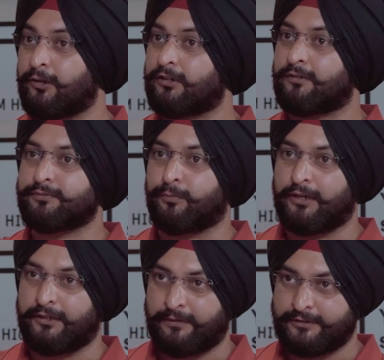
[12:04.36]
lot of
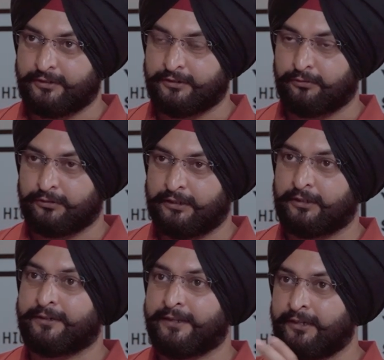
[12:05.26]
small investors out there,
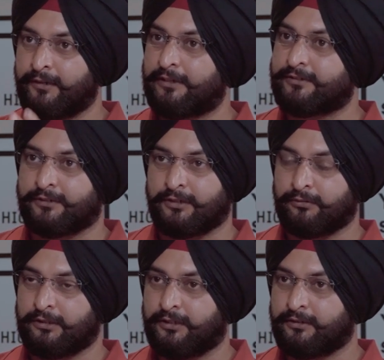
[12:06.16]
retail investors
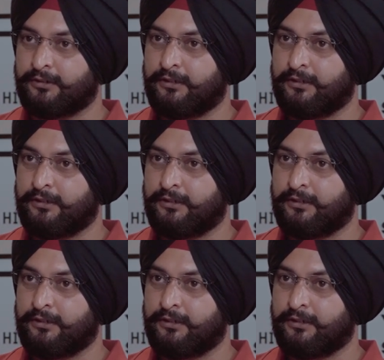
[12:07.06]
out there.